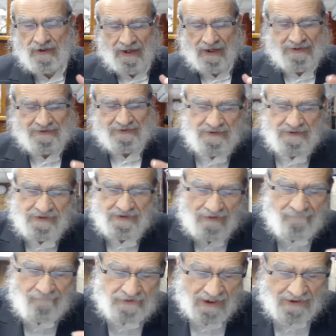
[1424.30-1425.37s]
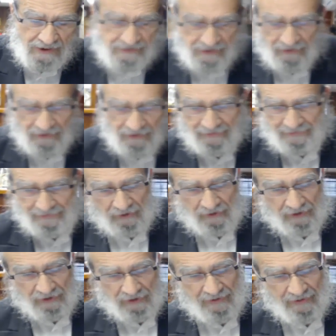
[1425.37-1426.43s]
And since the Nefesh has the
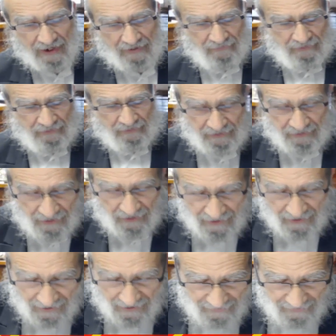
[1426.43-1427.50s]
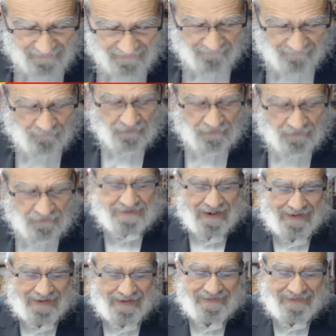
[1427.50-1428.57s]
Inyan inherently, therefore it is
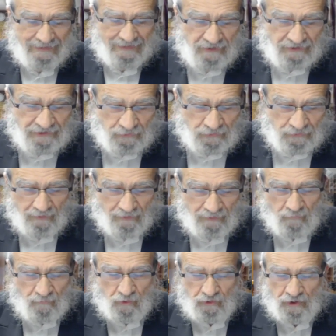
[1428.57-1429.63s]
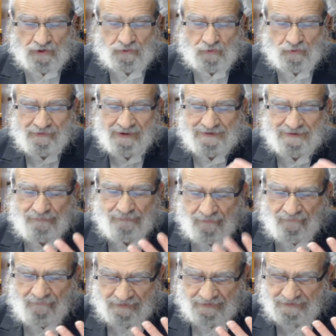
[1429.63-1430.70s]
not limited to be murgas, to be
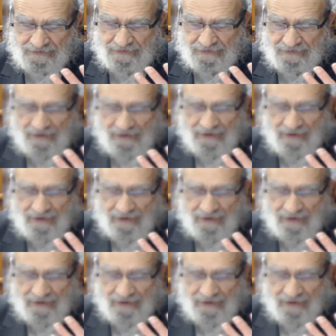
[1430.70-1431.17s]
experienced.